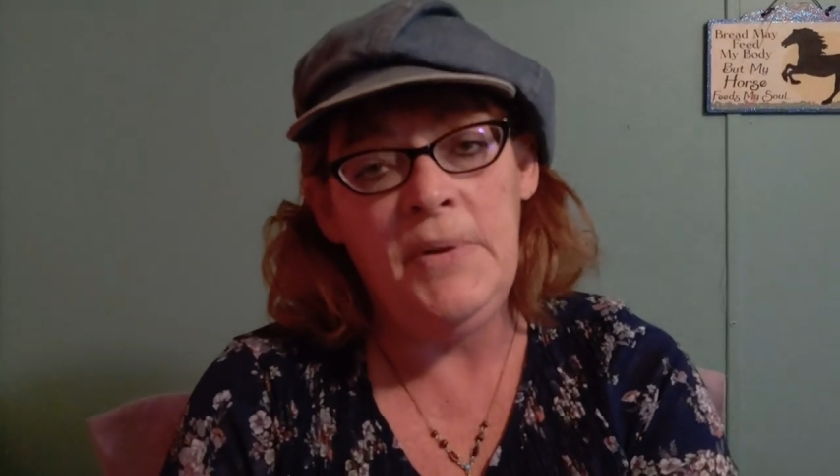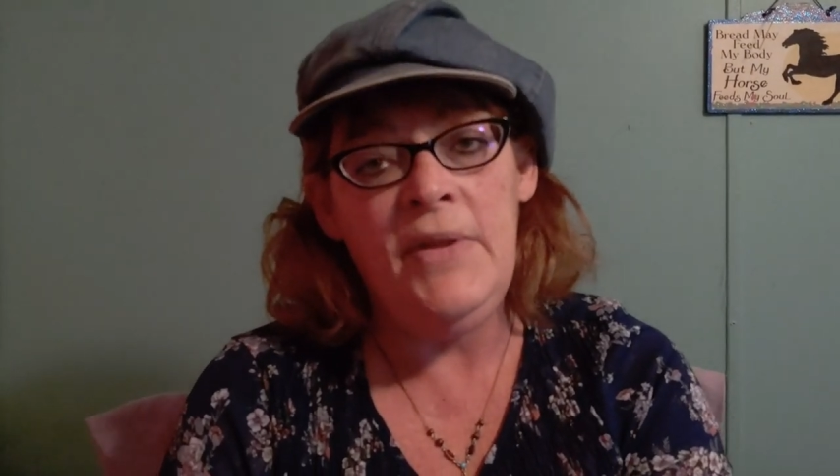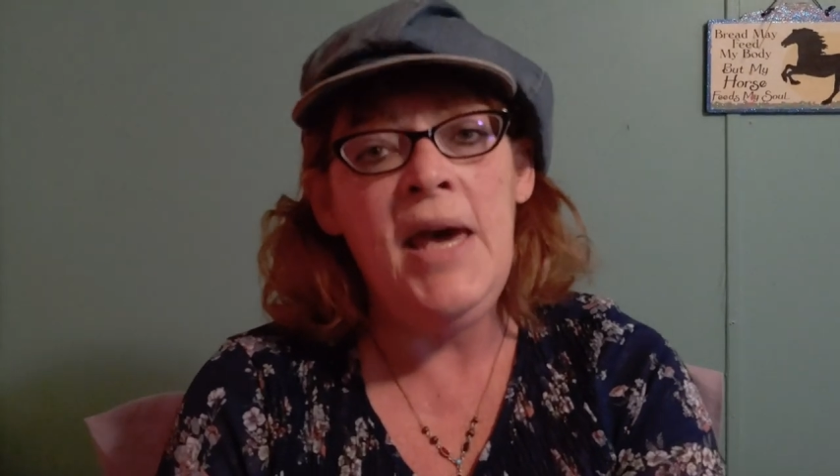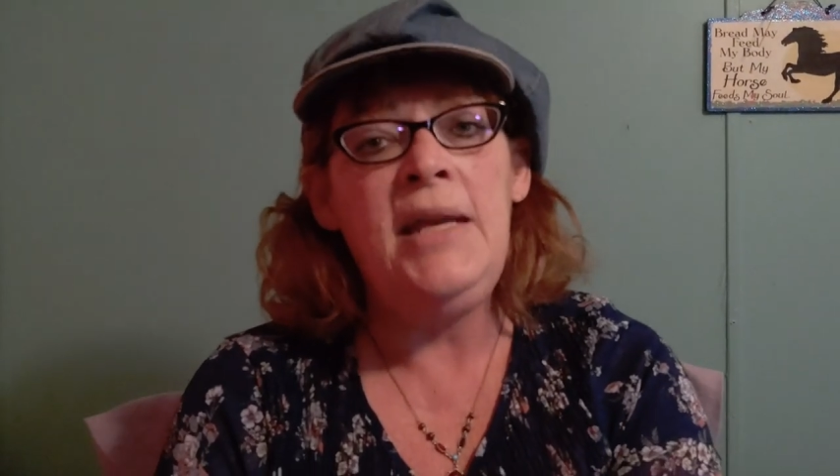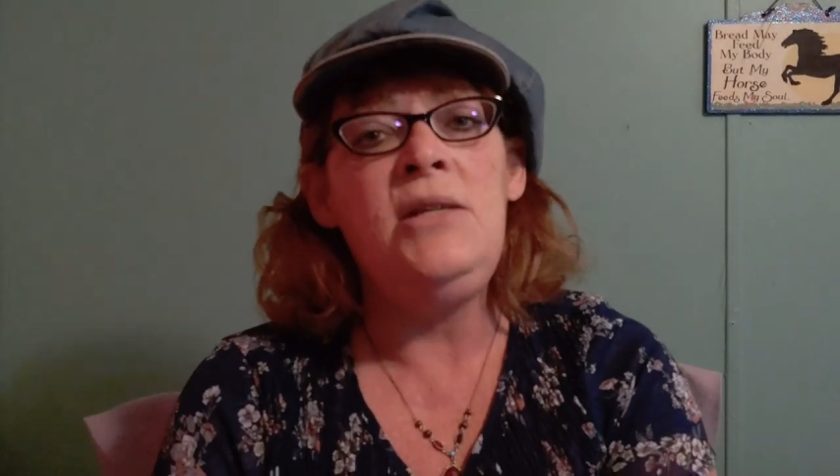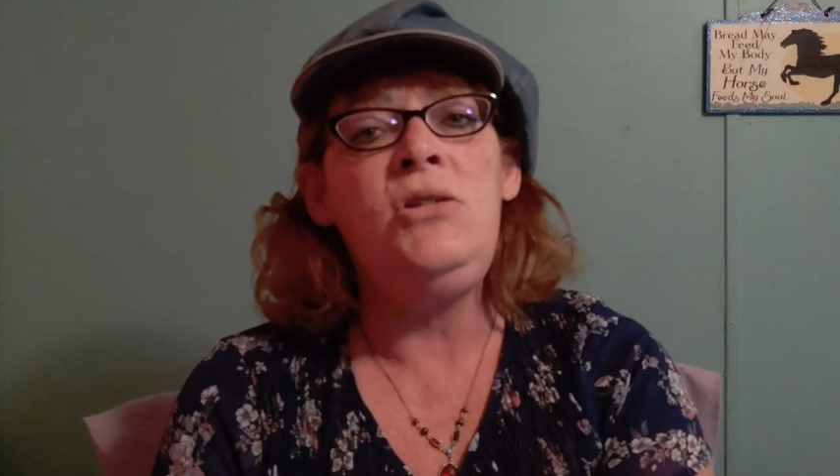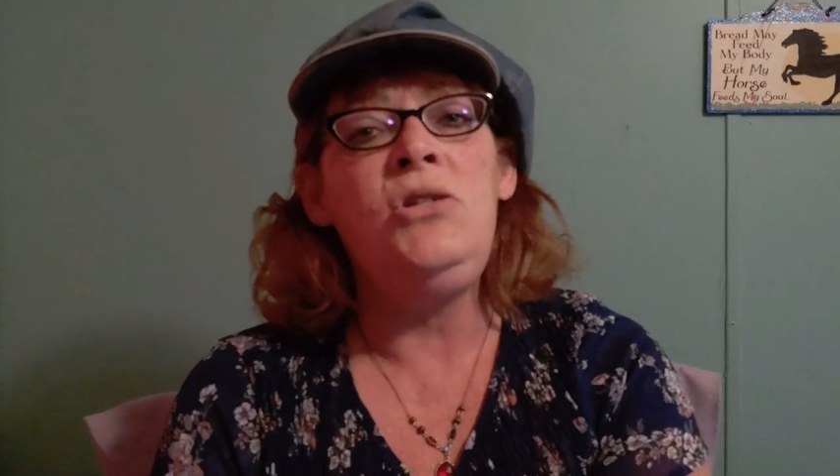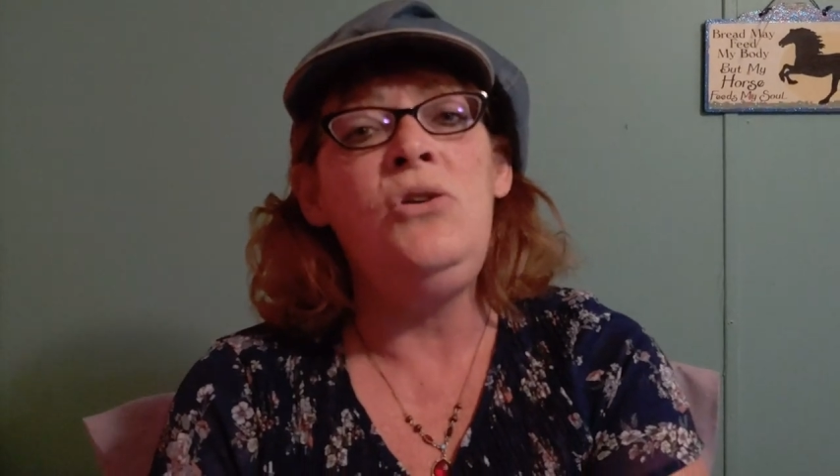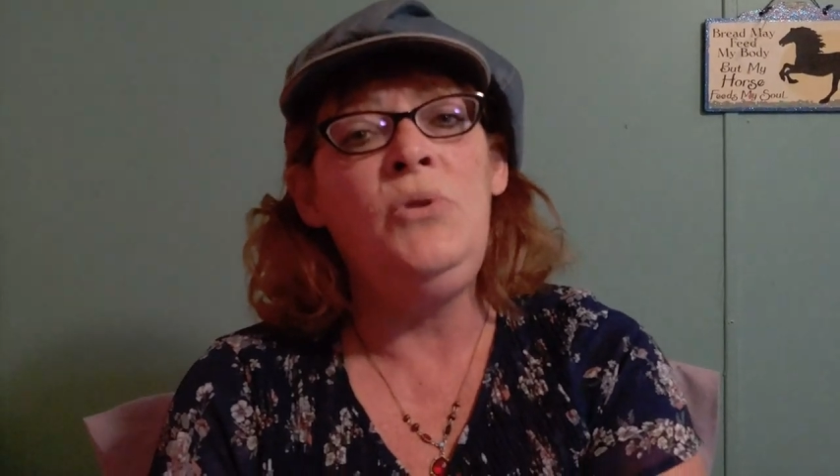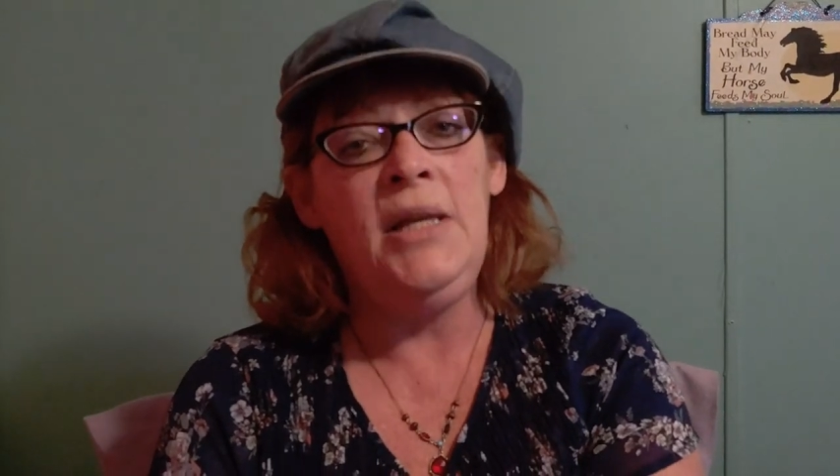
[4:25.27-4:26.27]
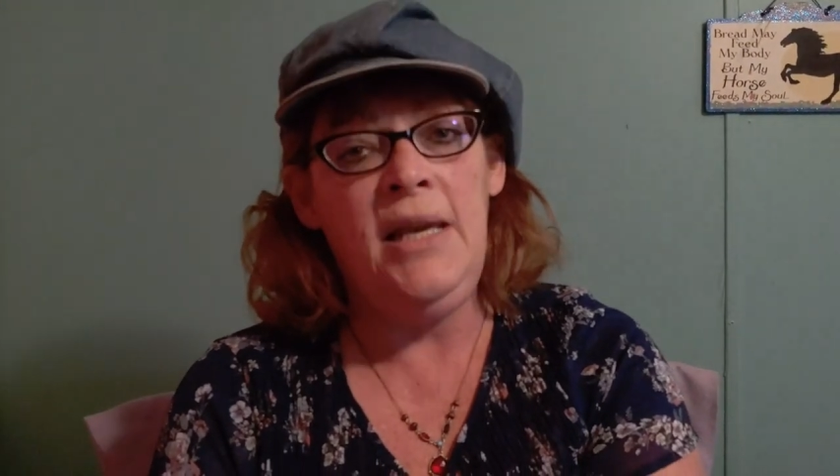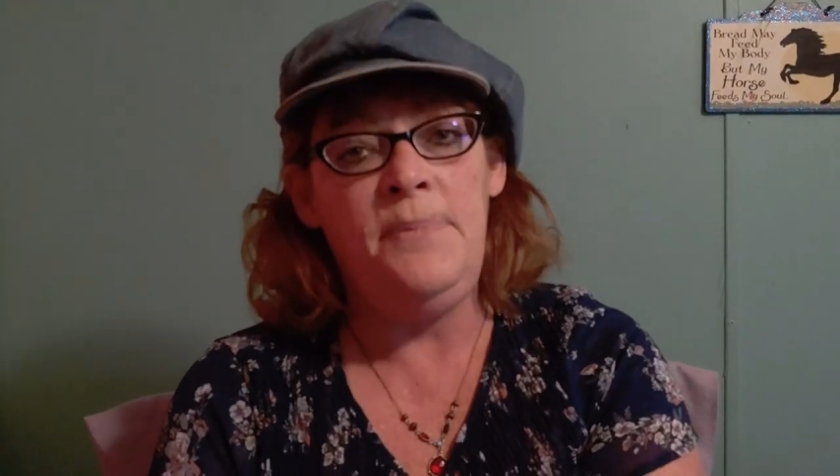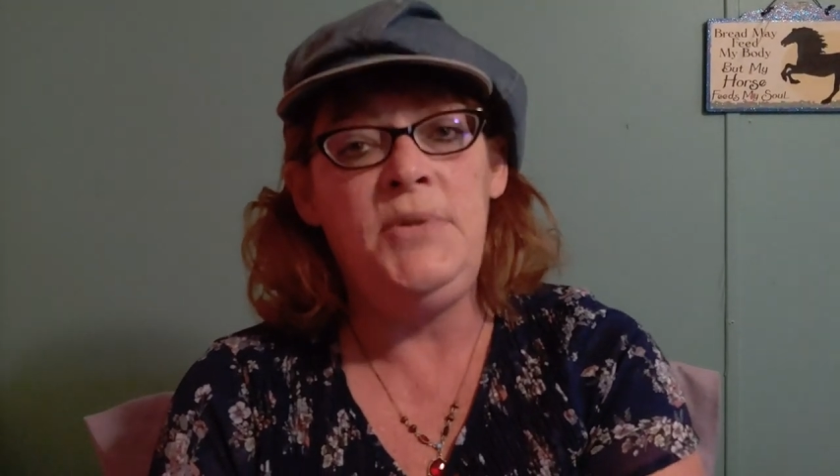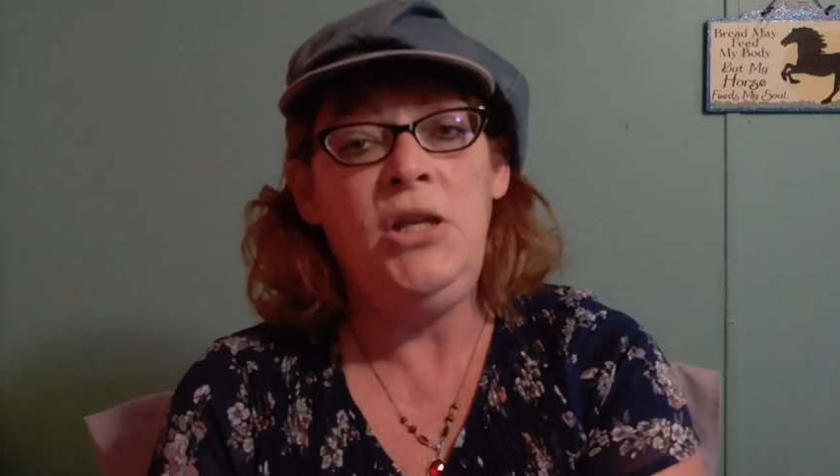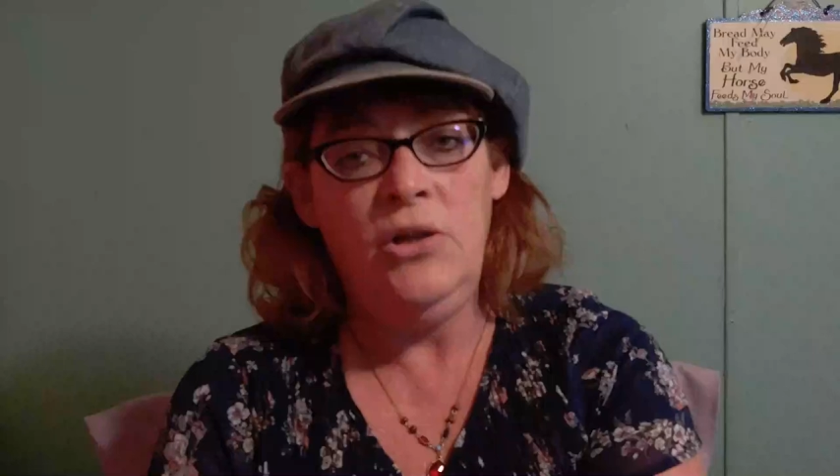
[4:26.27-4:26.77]
That is totally
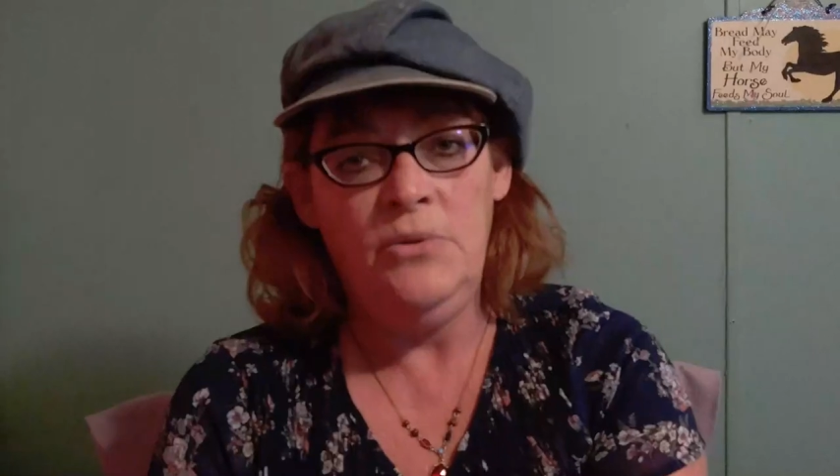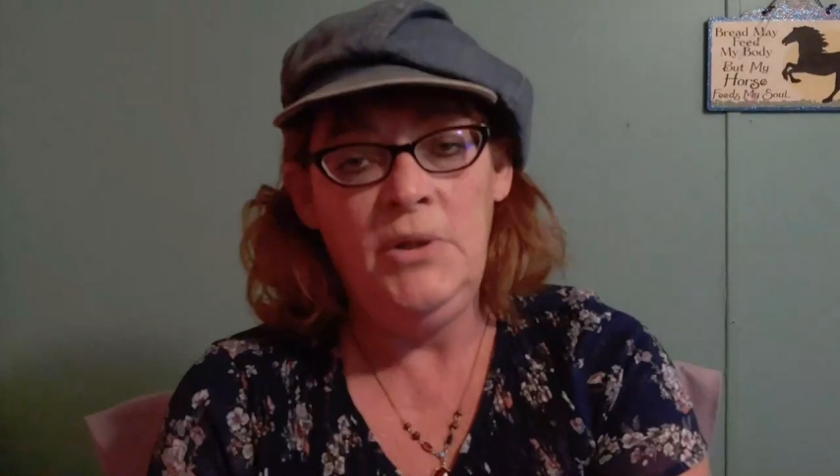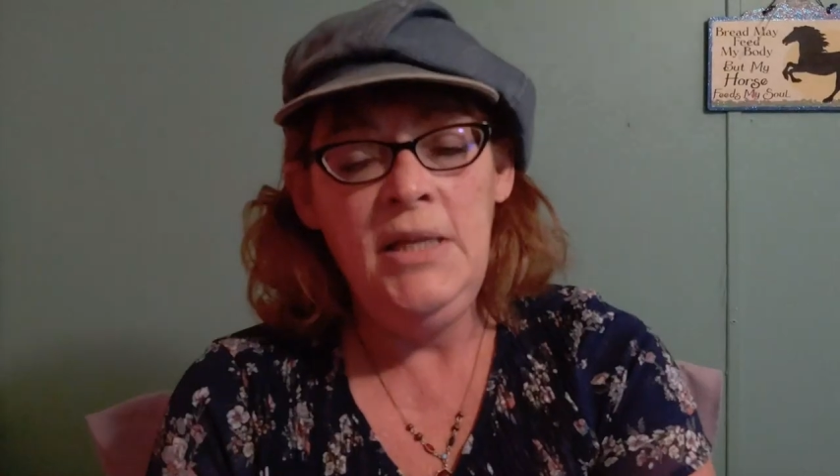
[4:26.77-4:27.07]
up to you.